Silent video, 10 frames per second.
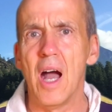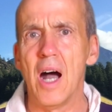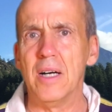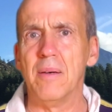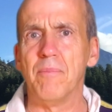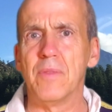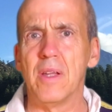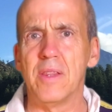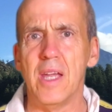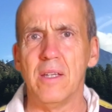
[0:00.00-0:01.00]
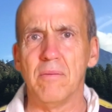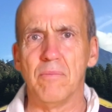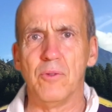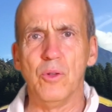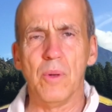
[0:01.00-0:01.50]
They
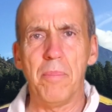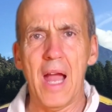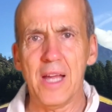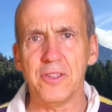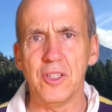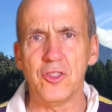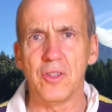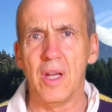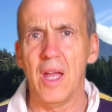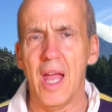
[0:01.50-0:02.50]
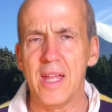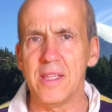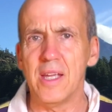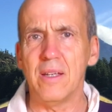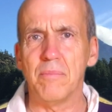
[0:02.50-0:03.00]
do a passage and
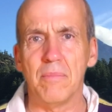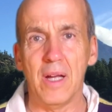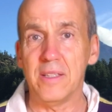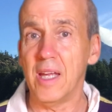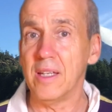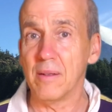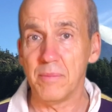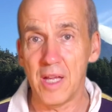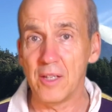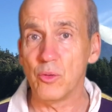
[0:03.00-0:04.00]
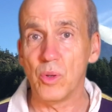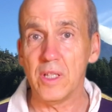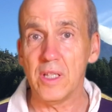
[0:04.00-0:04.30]
they might take them 10-20